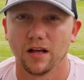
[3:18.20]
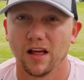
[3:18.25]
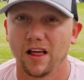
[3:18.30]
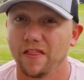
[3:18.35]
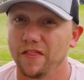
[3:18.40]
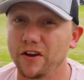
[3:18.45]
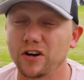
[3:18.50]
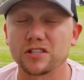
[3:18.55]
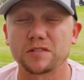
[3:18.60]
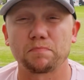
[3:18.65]

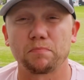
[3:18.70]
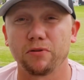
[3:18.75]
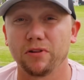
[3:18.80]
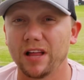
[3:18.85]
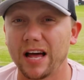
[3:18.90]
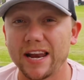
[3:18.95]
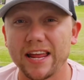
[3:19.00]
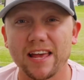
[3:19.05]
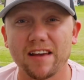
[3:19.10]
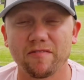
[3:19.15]
There's
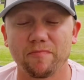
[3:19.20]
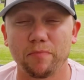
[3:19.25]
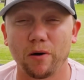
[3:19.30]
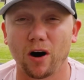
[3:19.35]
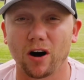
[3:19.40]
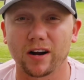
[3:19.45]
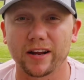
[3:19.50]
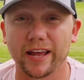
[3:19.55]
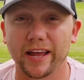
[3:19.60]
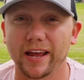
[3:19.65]
plenty of
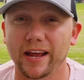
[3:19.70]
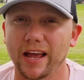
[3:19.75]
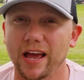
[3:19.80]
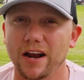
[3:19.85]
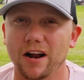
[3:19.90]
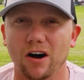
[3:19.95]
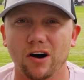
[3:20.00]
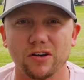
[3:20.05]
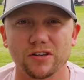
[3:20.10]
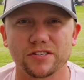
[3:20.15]
parking
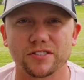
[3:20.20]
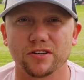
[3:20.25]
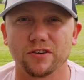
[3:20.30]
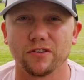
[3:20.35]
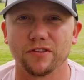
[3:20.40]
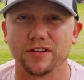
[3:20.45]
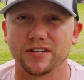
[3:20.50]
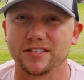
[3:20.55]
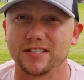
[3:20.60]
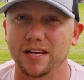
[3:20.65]
and also
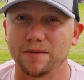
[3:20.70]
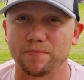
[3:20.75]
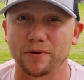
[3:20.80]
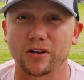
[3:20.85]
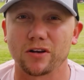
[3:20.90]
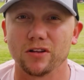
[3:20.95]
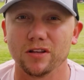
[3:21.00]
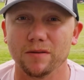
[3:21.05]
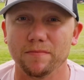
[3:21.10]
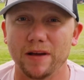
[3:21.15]
the
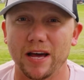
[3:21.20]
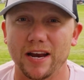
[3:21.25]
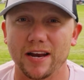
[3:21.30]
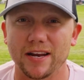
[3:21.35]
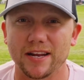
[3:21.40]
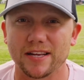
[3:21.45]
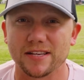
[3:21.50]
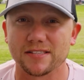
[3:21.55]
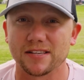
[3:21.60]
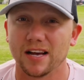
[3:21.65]
typical
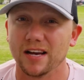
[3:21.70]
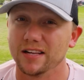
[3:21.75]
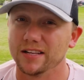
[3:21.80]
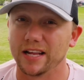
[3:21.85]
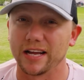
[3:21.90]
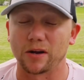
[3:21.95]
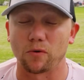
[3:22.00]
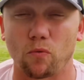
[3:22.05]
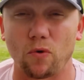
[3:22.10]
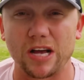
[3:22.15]
amenities
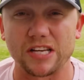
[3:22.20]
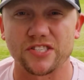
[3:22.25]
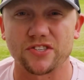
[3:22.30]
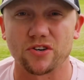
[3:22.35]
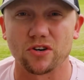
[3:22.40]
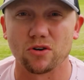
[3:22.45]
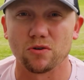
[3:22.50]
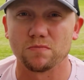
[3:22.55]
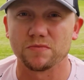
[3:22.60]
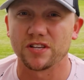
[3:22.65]
like
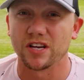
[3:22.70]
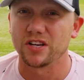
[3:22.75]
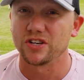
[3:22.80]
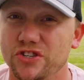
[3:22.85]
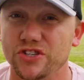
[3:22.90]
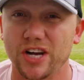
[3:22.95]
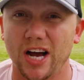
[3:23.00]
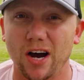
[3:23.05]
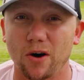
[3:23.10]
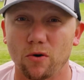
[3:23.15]
restrooms,
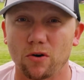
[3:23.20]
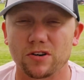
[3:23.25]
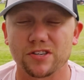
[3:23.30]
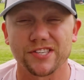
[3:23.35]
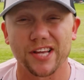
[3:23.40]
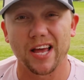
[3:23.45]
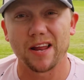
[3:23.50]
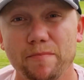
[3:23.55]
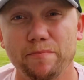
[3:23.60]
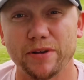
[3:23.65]
showers,
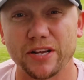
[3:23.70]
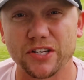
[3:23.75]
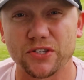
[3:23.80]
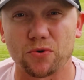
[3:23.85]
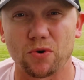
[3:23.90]
and beach